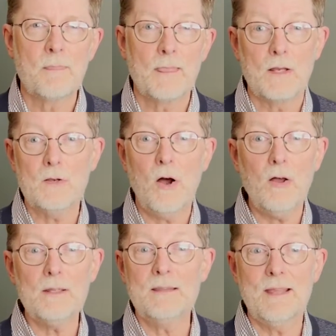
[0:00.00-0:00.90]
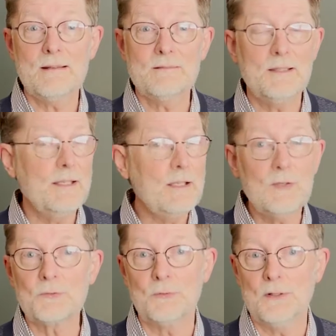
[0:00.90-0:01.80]
A calling that
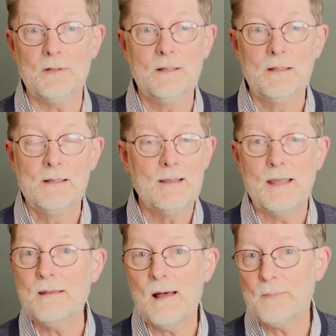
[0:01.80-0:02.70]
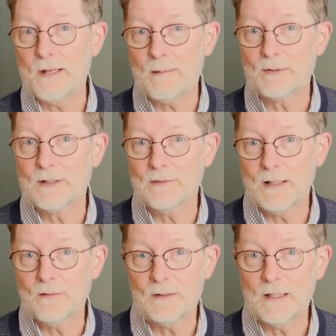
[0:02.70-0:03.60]
Israel had not been able to
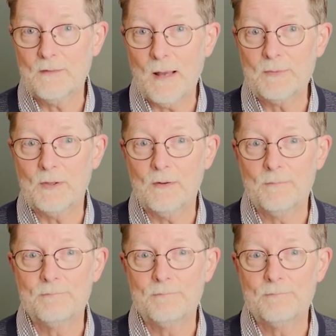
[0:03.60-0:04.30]
live up to.